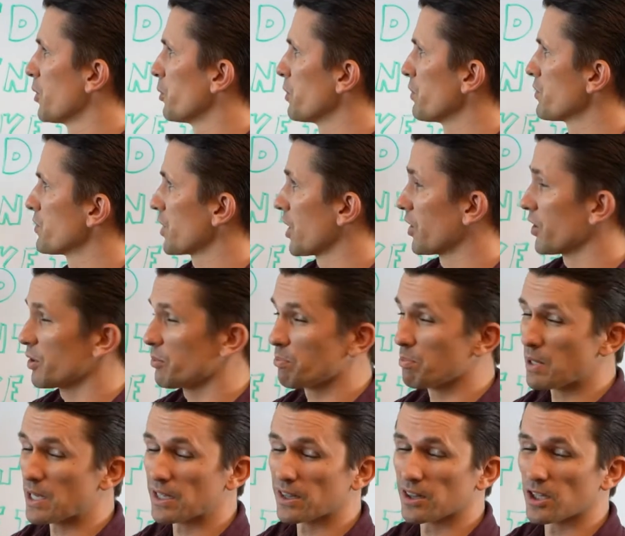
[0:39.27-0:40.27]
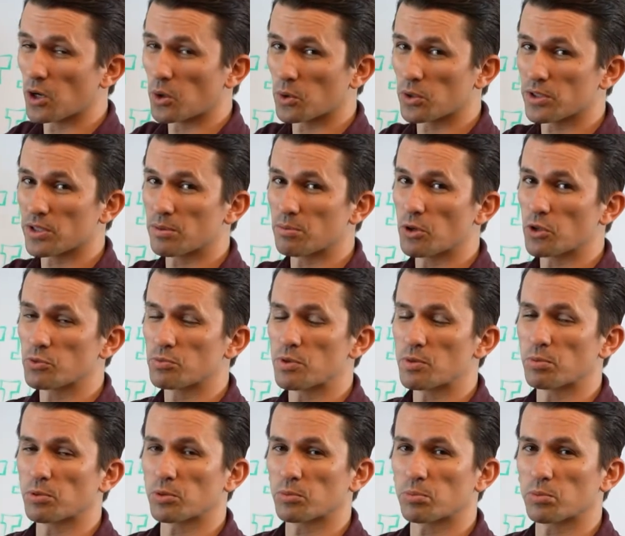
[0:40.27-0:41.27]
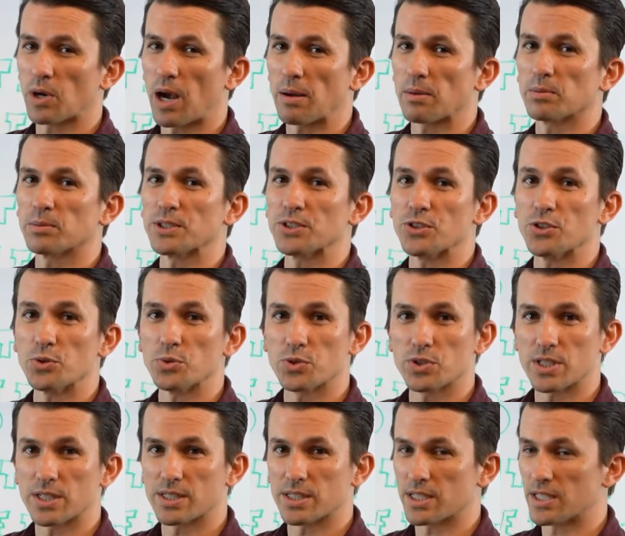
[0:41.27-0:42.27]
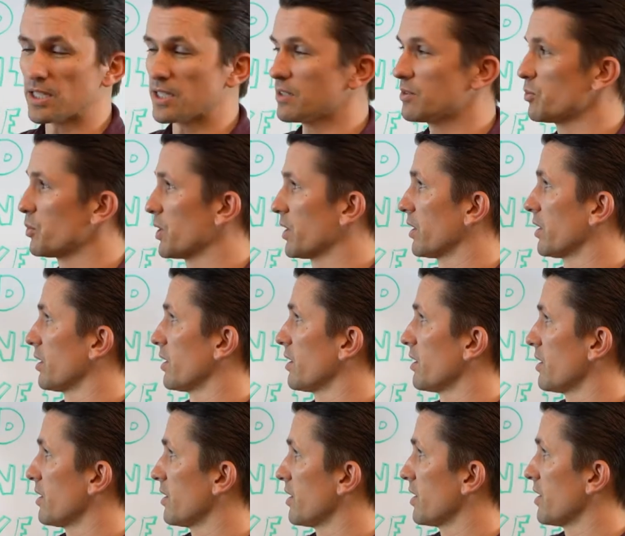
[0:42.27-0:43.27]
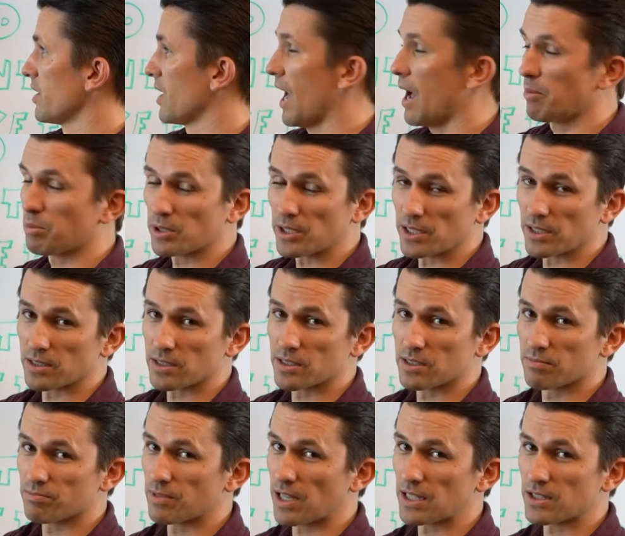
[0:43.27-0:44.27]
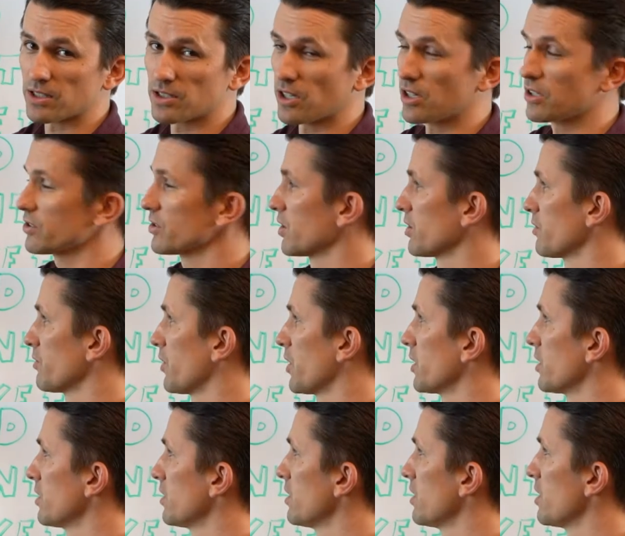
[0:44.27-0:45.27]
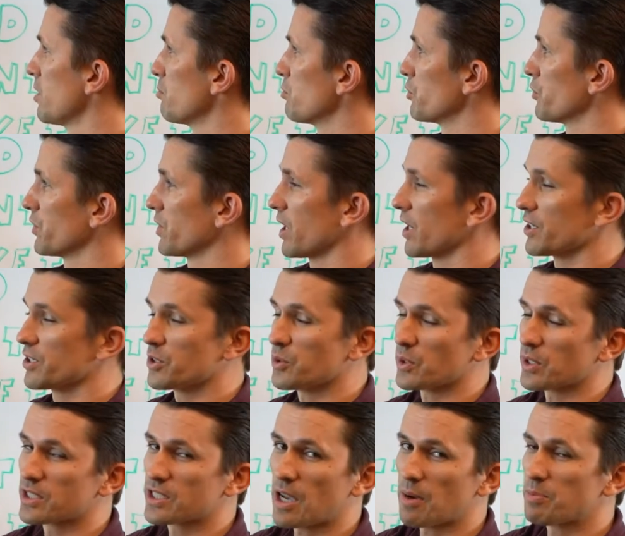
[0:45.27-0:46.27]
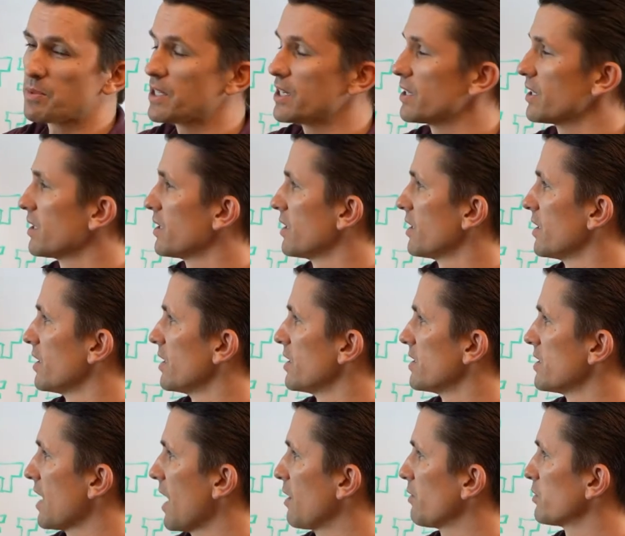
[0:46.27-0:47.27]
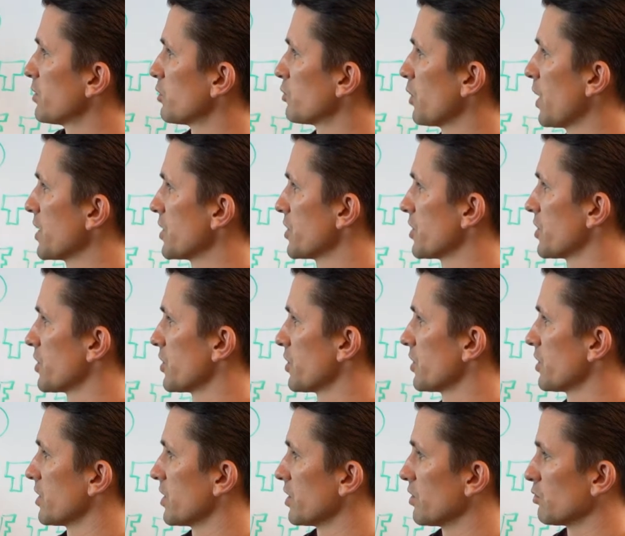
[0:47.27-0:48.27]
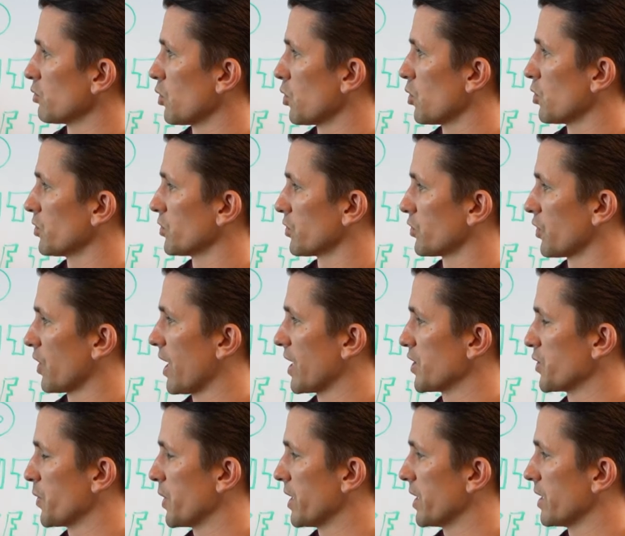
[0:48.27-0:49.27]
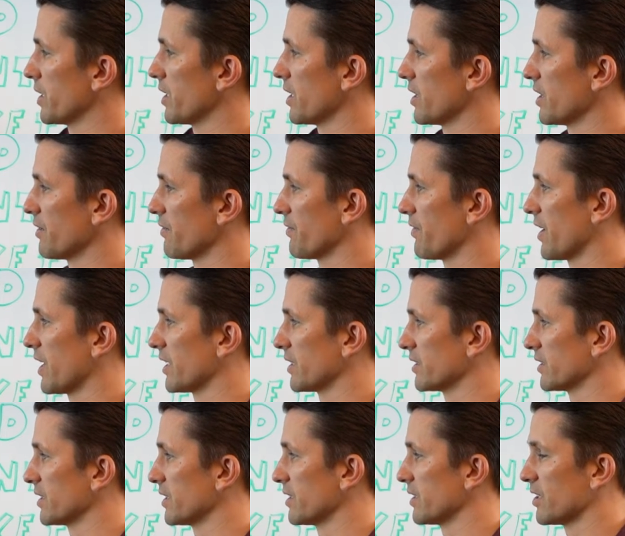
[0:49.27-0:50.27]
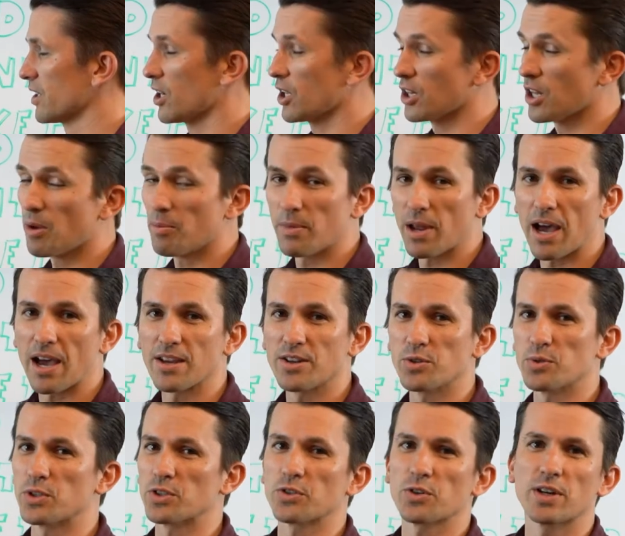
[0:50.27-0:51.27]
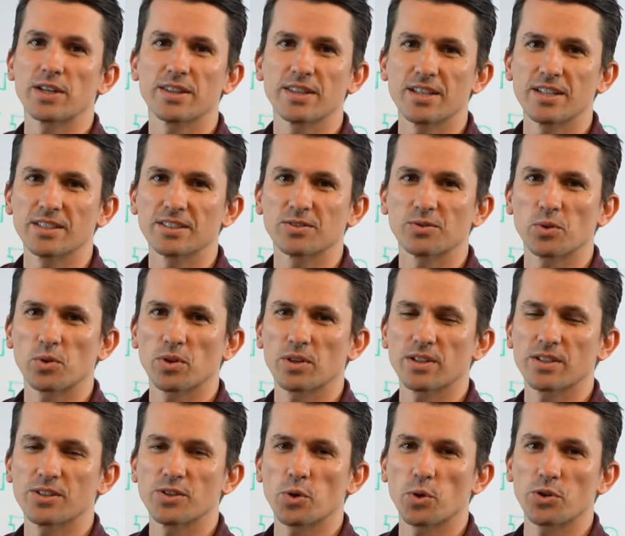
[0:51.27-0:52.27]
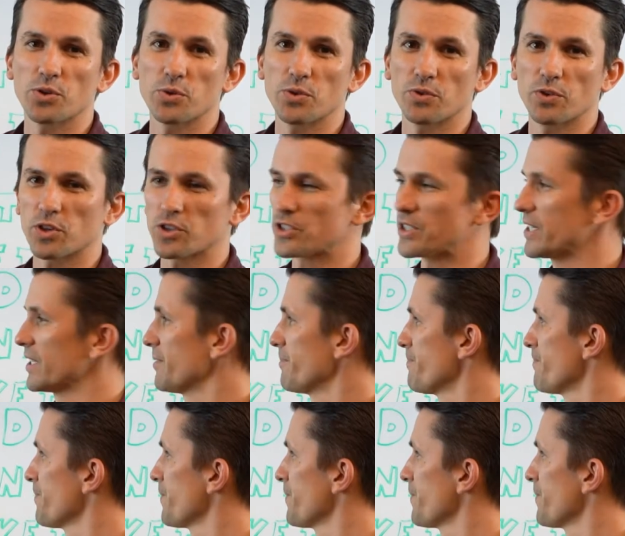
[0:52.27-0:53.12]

We've started a bit lower than most people are probably used to seeing with applicants. That starts our funnel, moving on to accepted, down to registered, enrolled, graduated, and then finally alumni doing great things for your university.